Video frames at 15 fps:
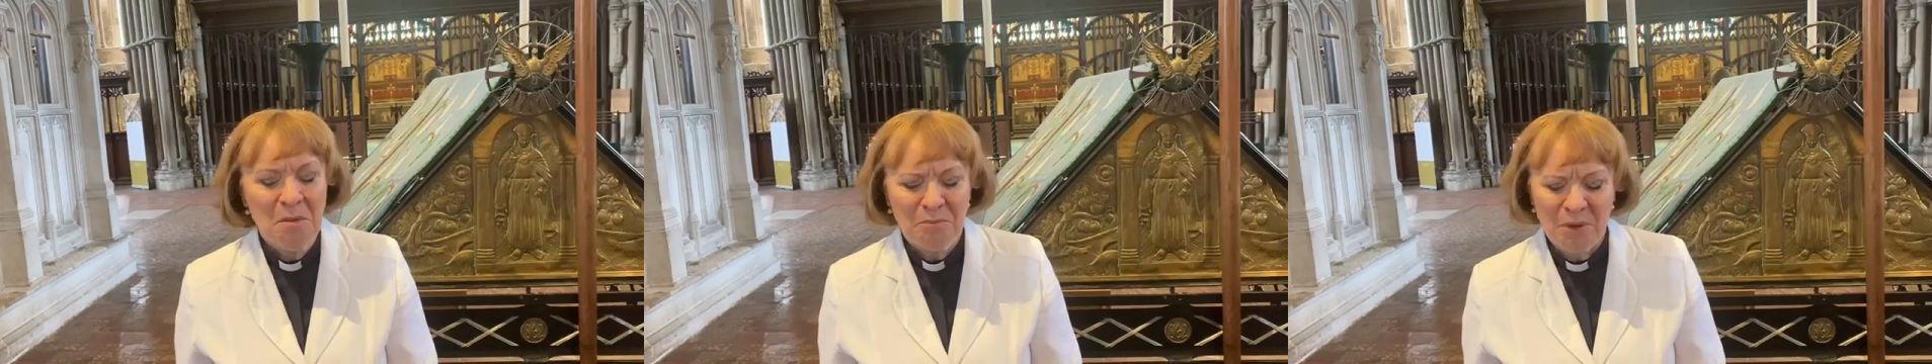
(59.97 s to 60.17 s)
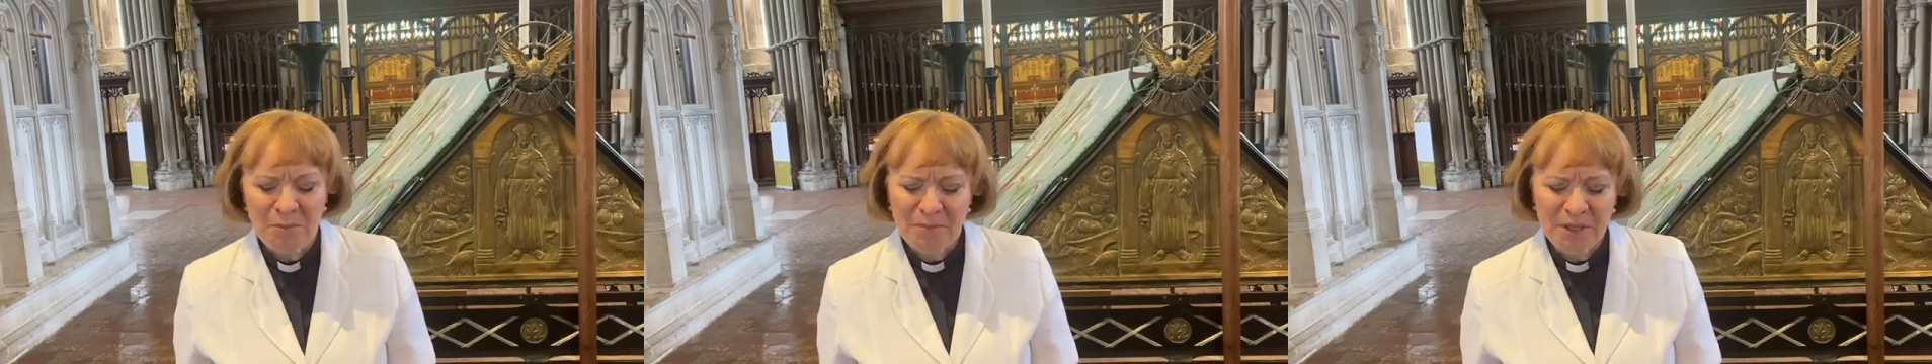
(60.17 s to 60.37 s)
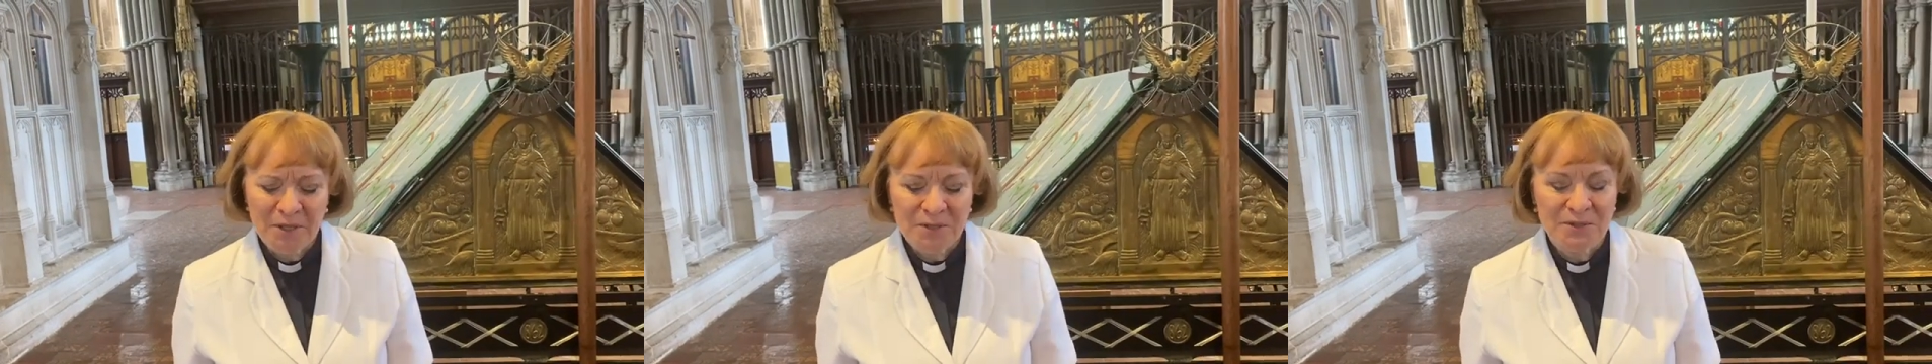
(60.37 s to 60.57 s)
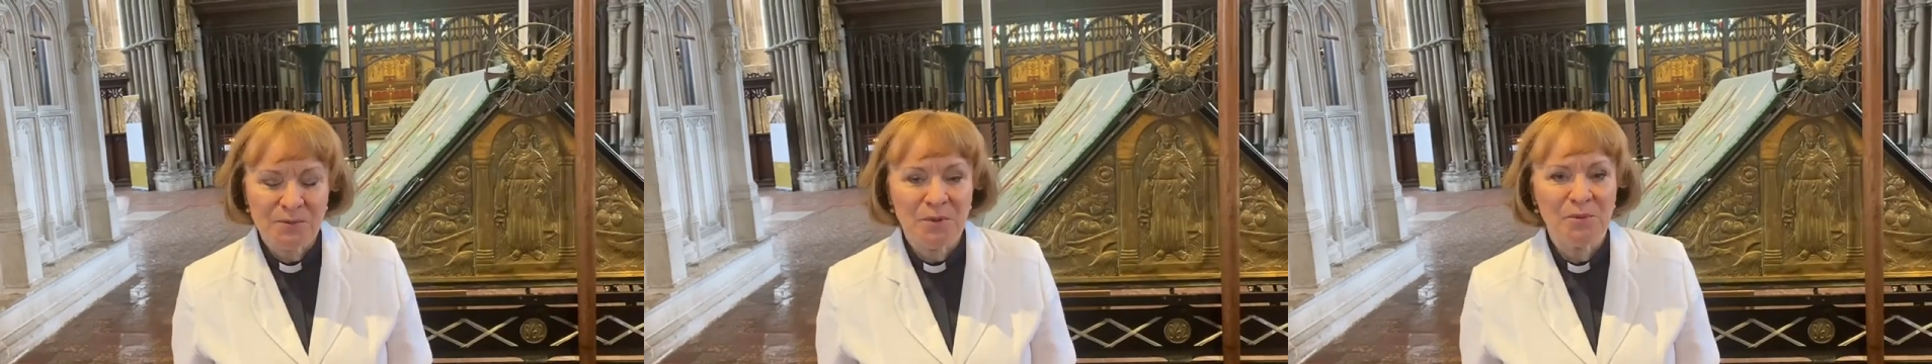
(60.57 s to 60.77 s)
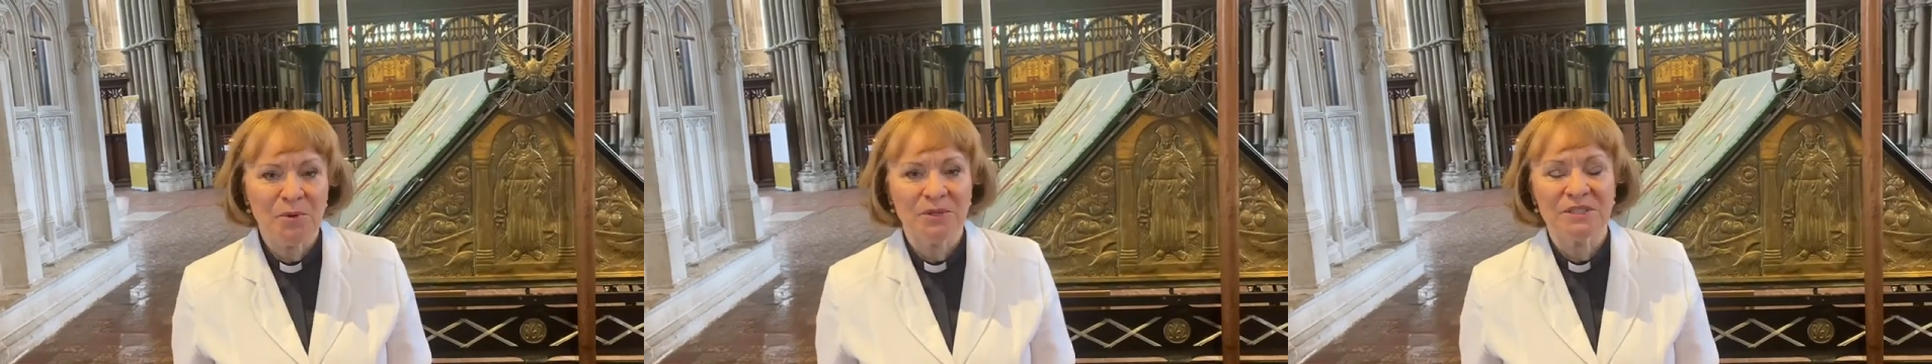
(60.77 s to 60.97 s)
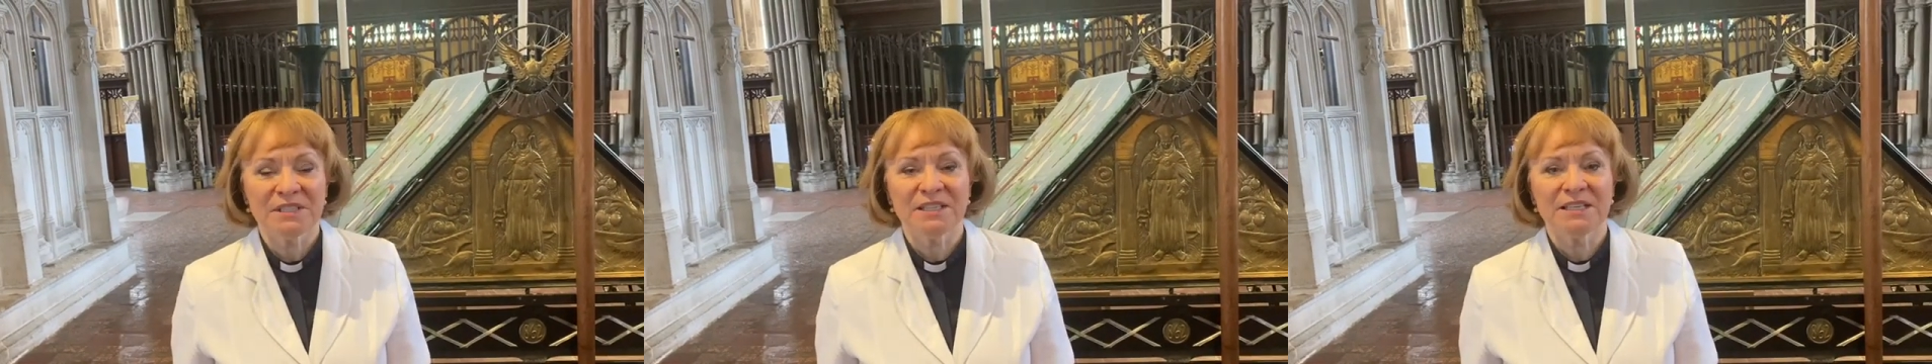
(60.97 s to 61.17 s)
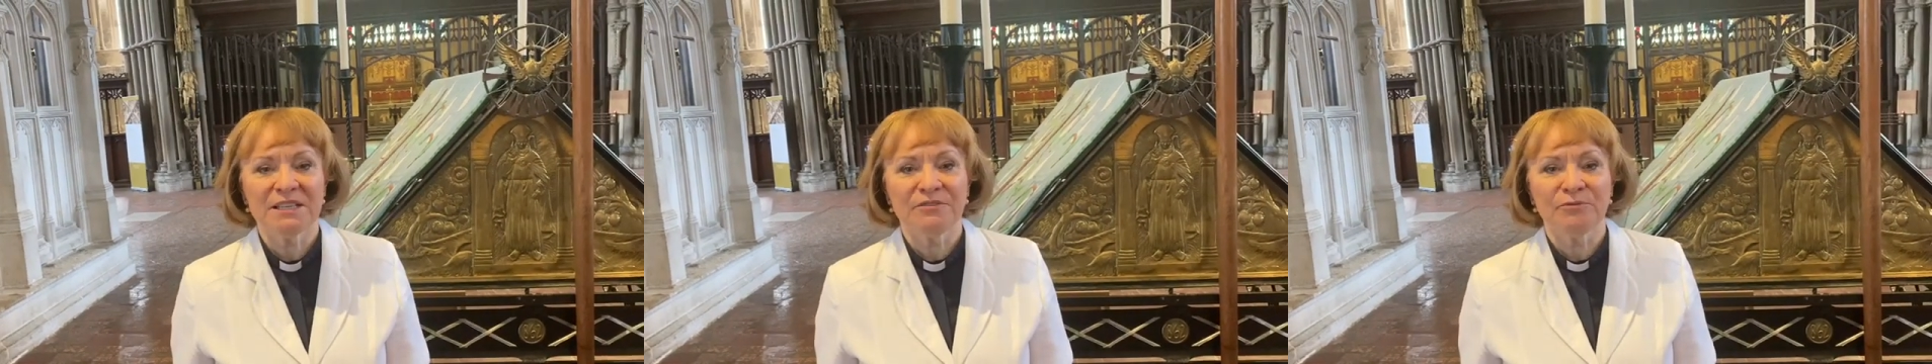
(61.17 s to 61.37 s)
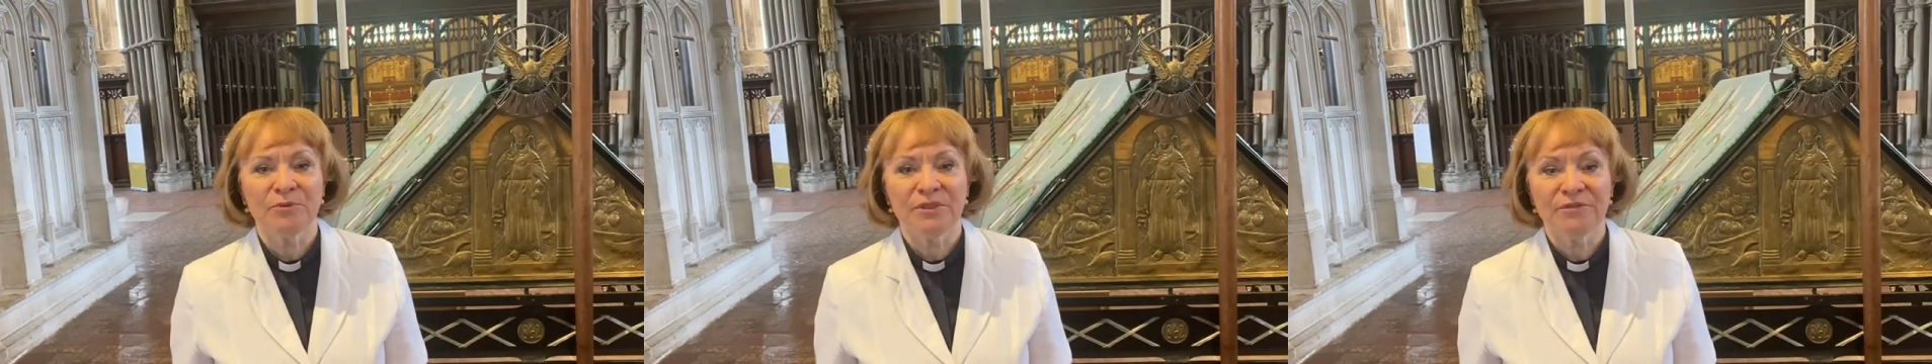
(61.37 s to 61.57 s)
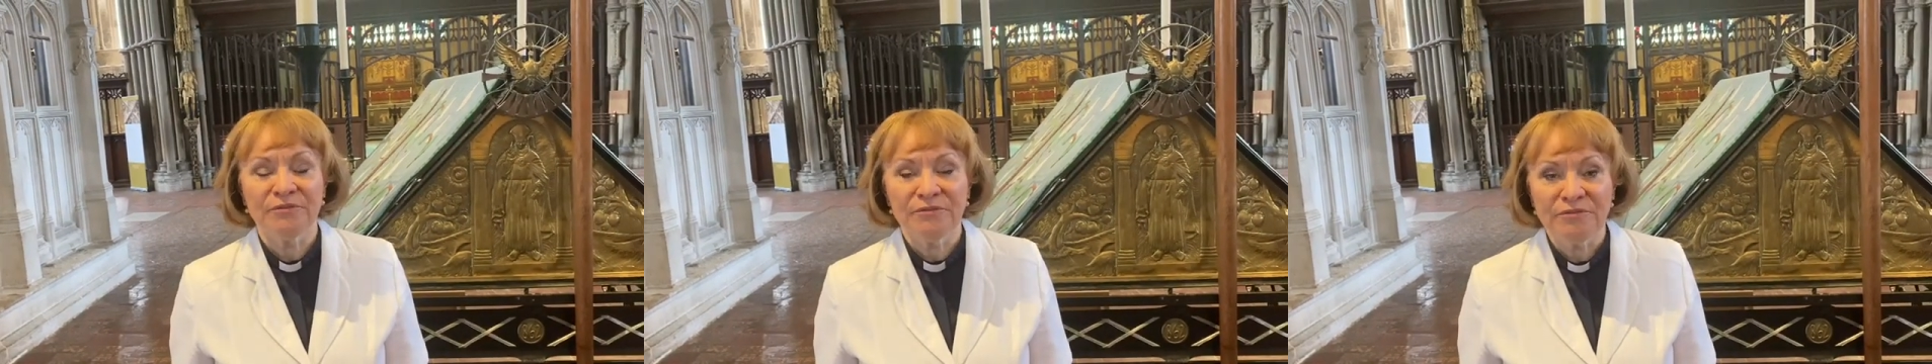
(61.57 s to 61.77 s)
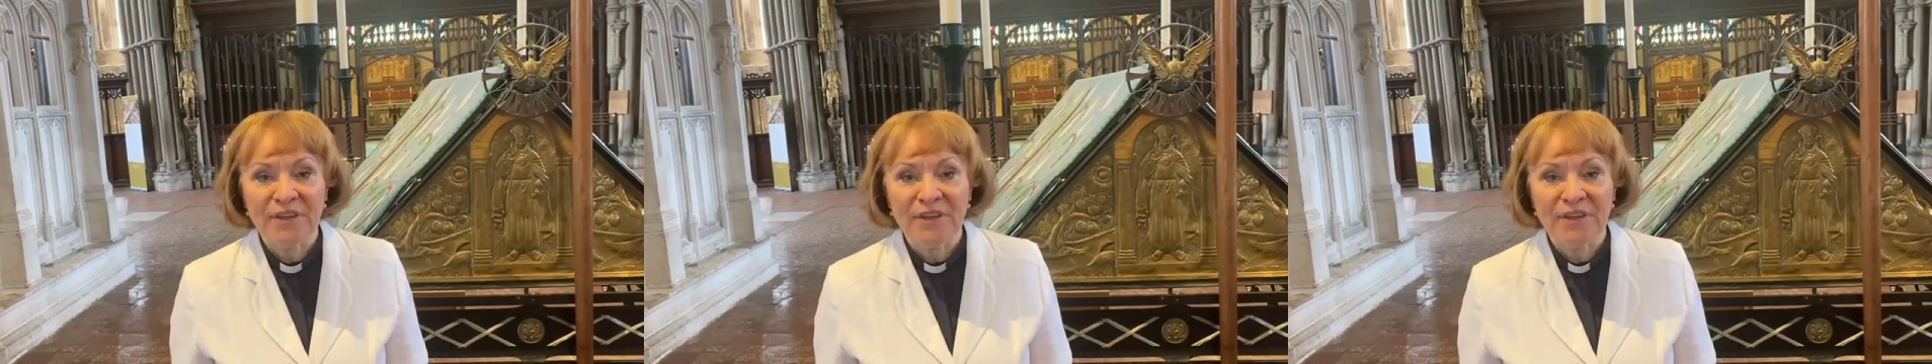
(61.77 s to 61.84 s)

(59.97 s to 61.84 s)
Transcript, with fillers: but because we want to live with